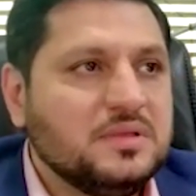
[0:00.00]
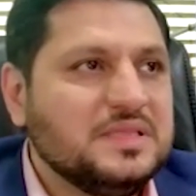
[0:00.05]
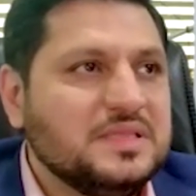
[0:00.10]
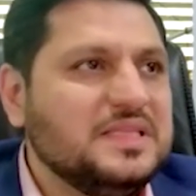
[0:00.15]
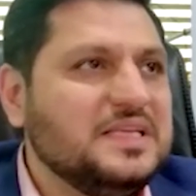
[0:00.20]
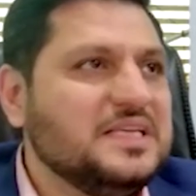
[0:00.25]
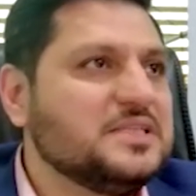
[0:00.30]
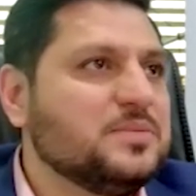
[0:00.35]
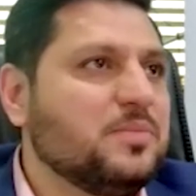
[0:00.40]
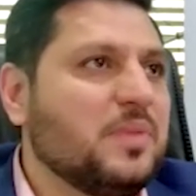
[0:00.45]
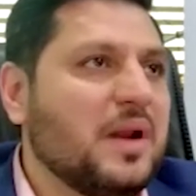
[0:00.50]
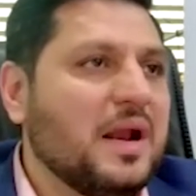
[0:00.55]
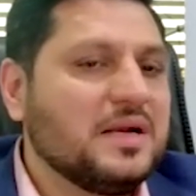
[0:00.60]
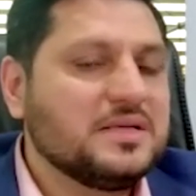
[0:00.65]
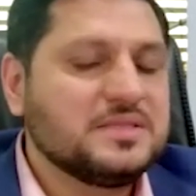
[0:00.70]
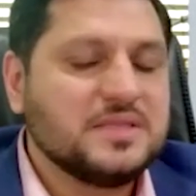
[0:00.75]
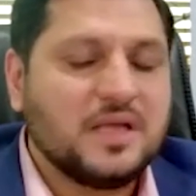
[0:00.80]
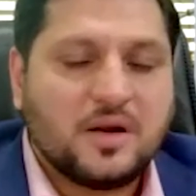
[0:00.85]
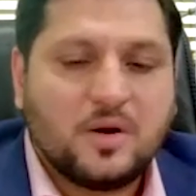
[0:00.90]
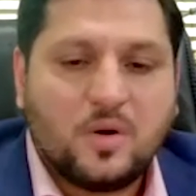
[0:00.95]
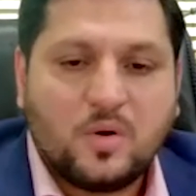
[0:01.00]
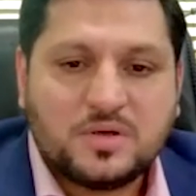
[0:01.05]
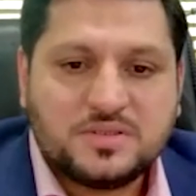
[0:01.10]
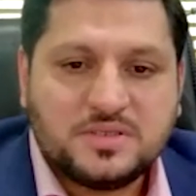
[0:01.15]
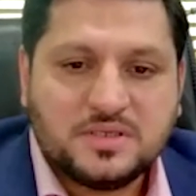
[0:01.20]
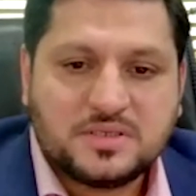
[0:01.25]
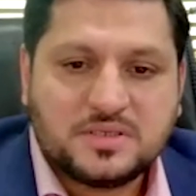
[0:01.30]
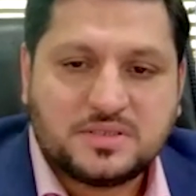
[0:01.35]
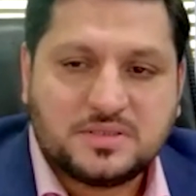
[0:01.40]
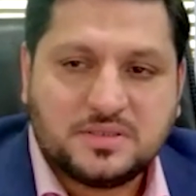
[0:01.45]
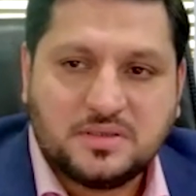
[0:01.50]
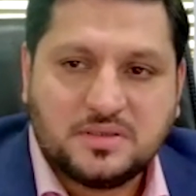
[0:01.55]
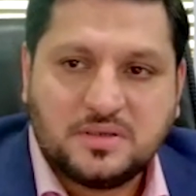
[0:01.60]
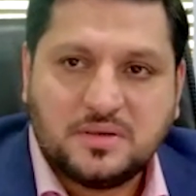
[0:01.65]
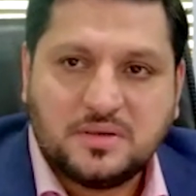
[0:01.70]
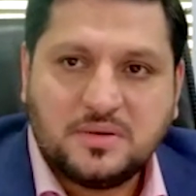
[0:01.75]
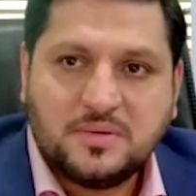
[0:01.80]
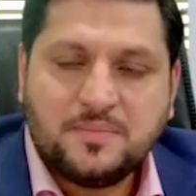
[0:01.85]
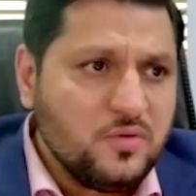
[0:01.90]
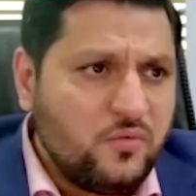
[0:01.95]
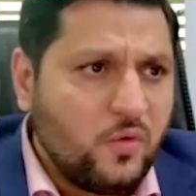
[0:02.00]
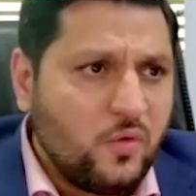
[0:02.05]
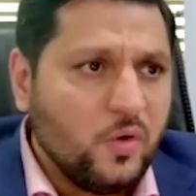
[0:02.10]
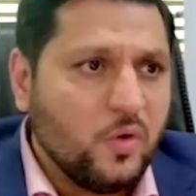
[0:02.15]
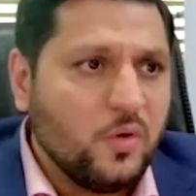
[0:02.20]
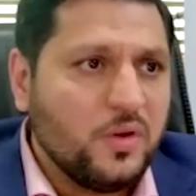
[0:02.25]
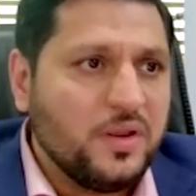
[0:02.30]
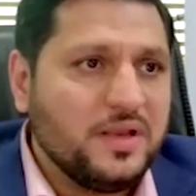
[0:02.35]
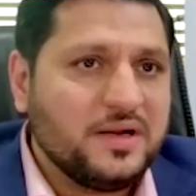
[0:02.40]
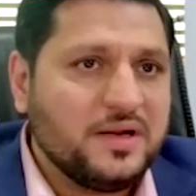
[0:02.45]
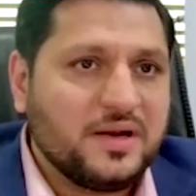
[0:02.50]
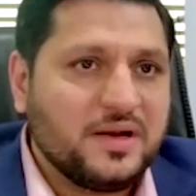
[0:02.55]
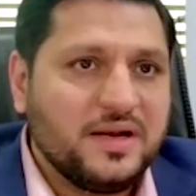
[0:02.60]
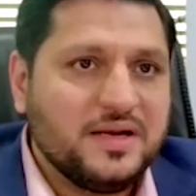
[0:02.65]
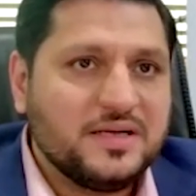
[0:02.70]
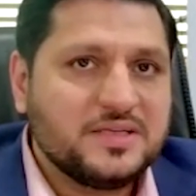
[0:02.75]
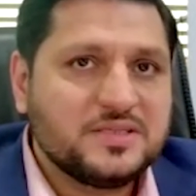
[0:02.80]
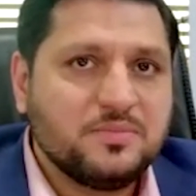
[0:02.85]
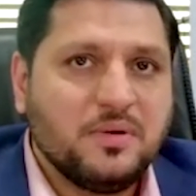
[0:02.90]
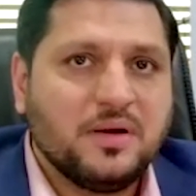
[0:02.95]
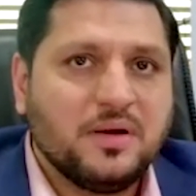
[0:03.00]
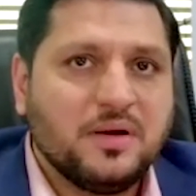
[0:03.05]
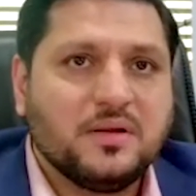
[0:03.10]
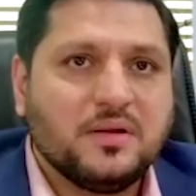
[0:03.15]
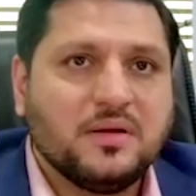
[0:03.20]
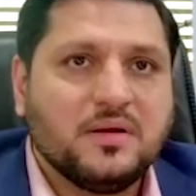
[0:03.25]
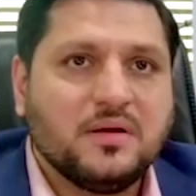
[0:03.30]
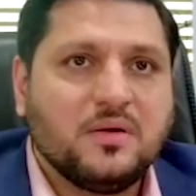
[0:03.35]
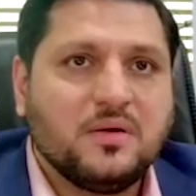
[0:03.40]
These brands are not just following trends, but